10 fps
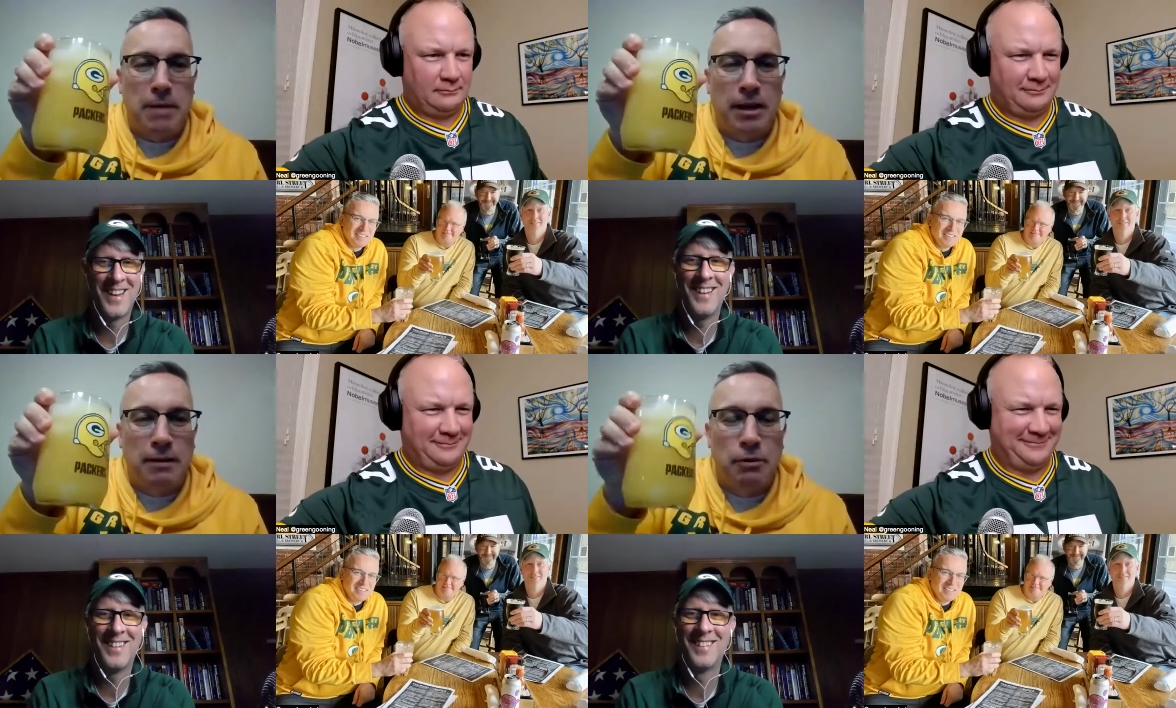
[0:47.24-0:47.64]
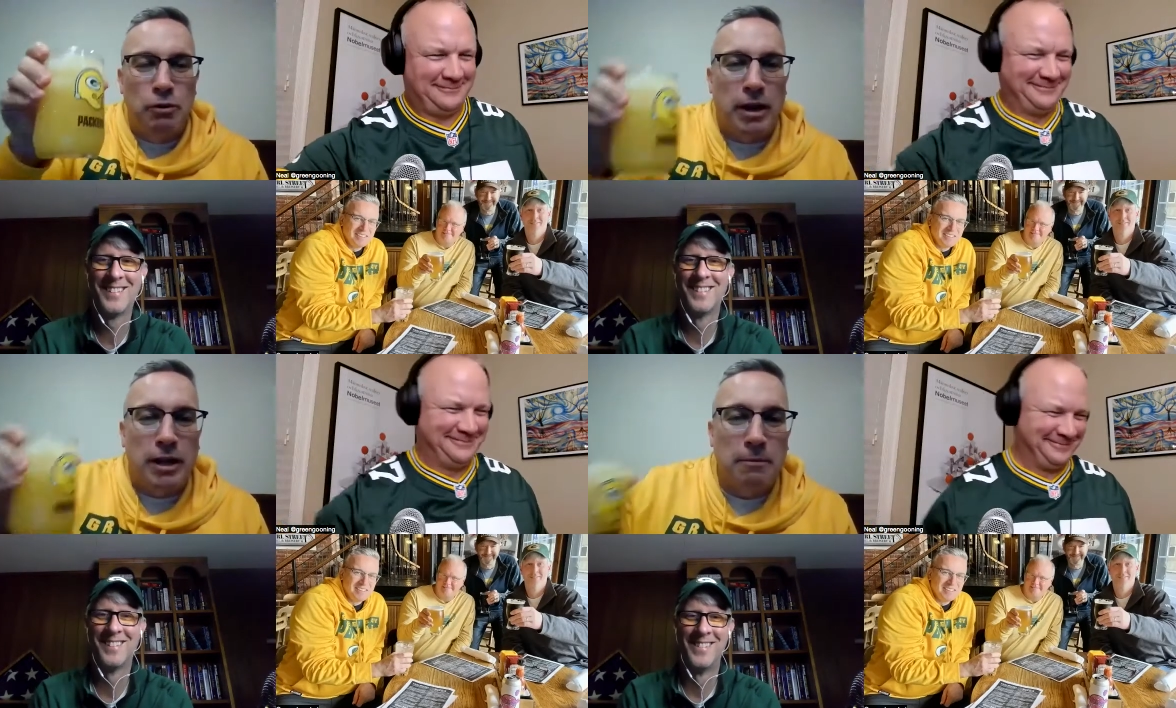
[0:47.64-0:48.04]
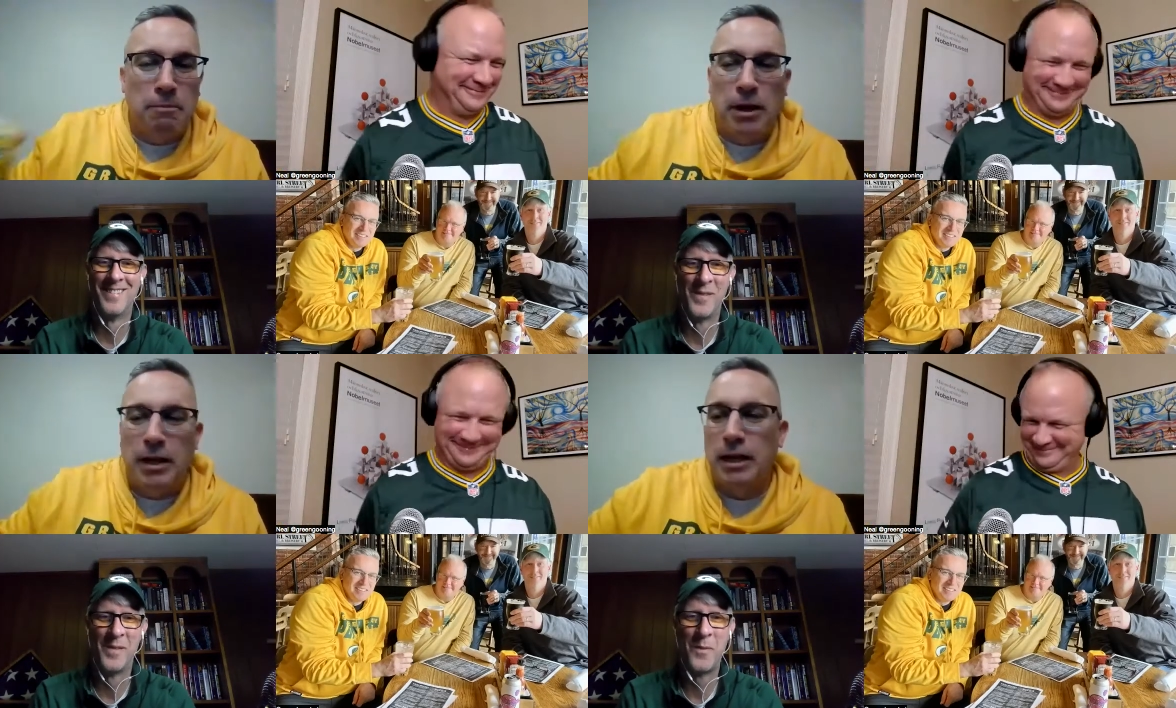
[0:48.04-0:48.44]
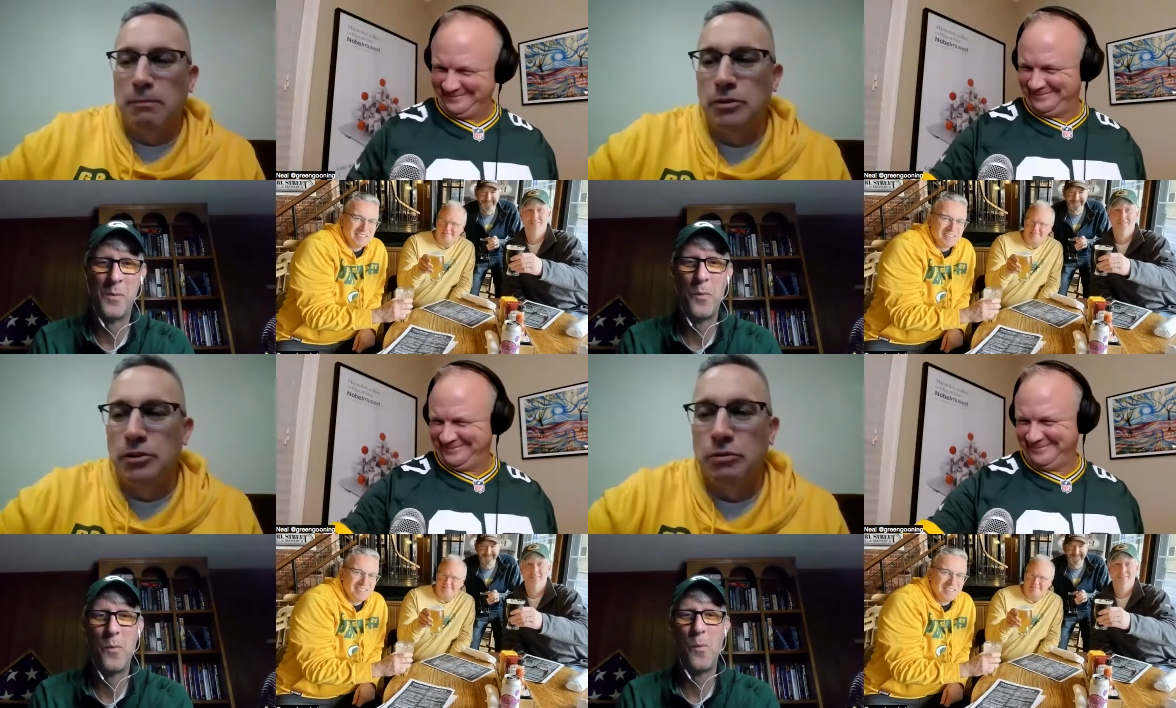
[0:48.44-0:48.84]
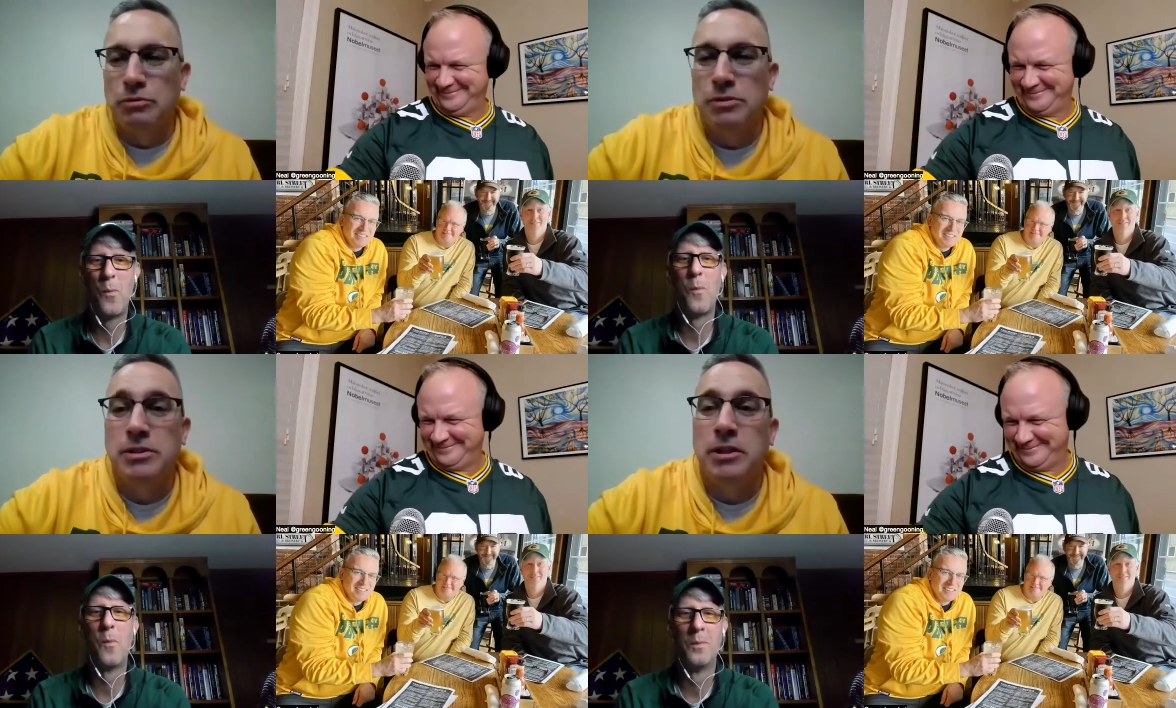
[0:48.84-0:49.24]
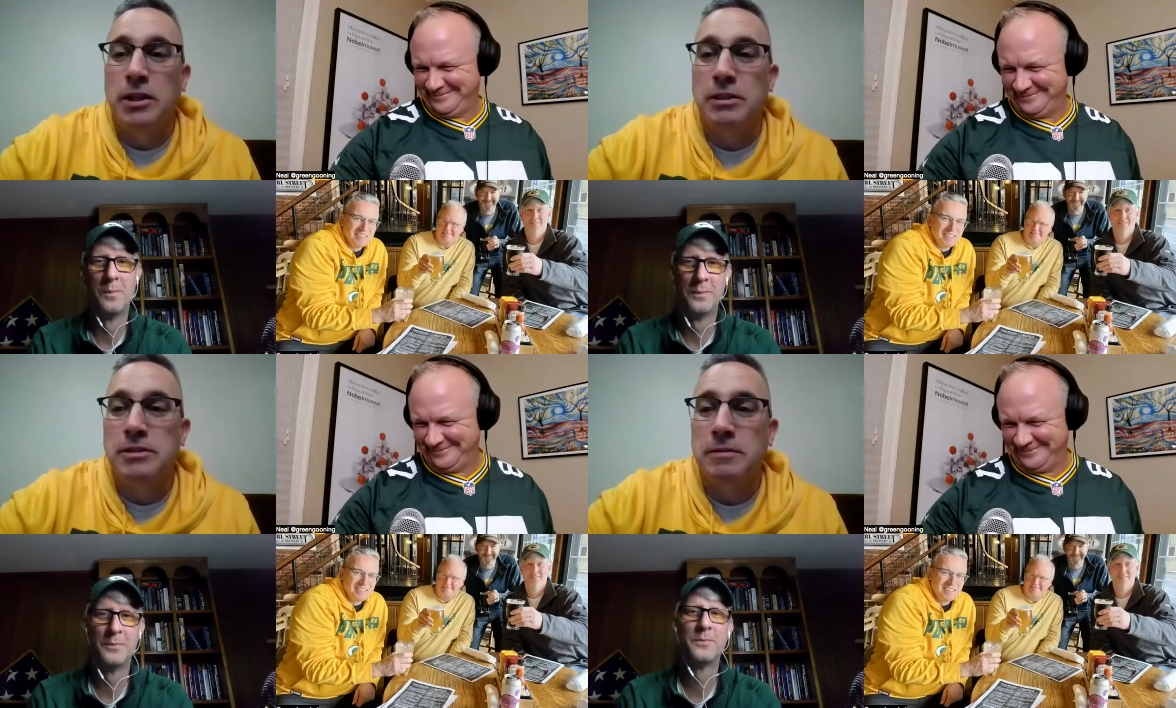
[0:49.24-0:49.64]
Speaker 1: Malibu and pineapple juice tonight.